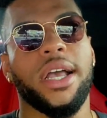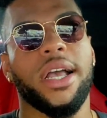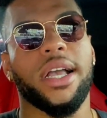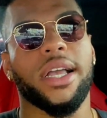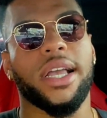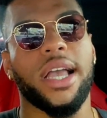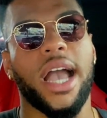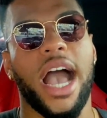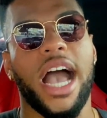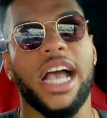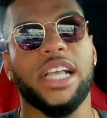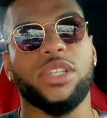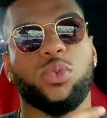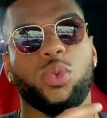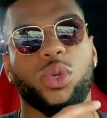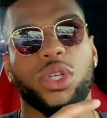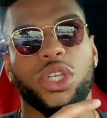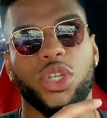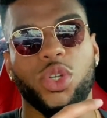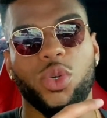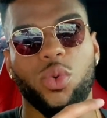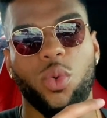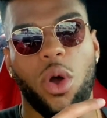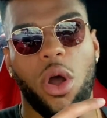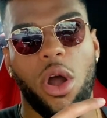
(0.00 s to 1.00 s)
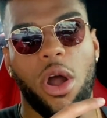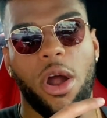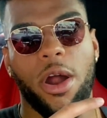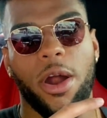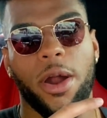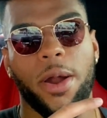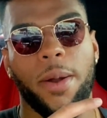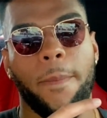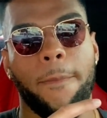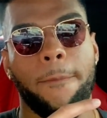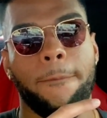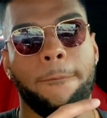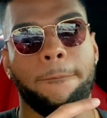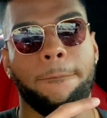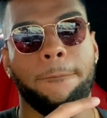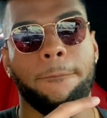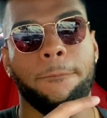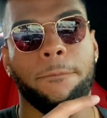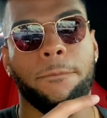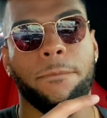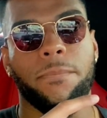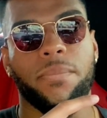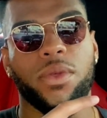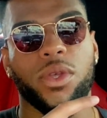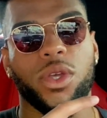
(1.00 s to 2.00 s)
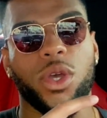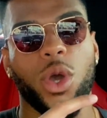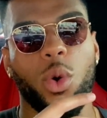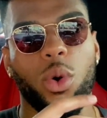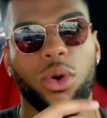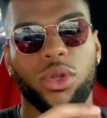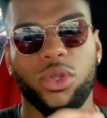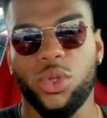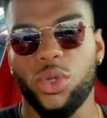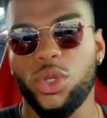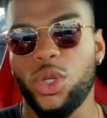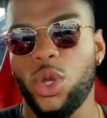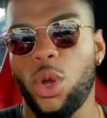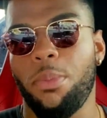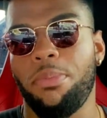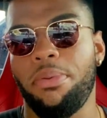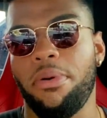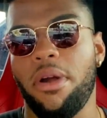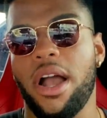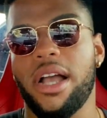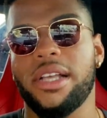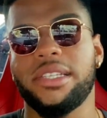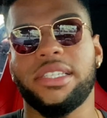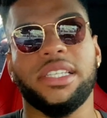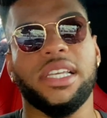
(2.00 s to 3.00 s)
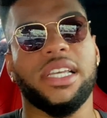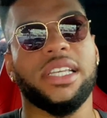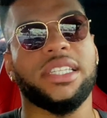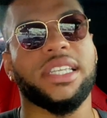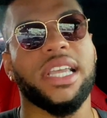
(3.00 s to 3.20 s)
guys, when you are going through your process,